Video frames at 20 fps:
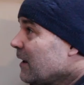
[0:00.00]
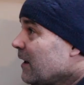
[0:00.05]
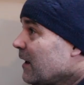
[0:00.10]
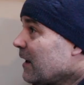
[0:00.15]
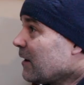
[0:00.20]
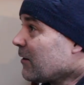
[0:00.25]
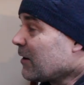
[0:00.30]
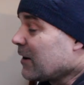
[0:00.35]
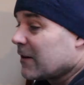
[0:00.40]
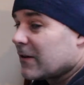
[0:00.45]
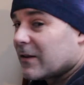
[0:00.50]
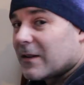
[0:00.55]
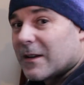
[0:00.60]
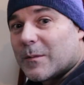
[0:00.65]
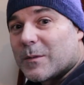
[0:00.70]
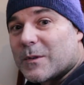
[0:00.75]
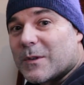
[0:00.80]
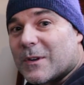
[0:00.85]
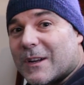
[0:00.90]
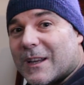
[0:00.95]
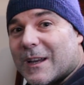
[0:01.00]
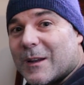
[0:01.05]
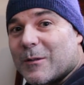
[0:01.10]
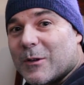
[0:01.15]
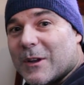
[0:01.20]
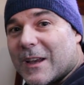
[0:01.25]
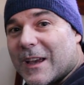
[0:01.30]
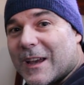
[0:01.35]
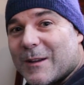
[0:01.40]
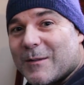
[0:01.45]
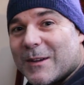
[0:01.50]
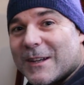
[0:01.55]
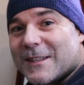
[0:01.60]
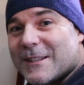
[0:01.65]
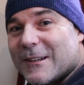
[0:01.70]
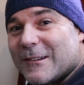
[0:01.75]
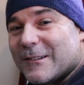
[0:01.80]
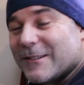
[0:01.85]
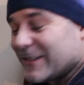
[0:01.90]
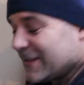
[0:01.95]
Anyways, I'm sort of getting ahead of
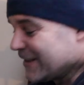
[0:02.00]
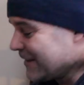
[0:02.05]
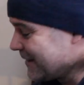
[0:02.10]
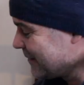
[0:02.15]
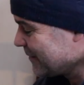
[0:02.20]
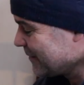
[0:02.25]
myself,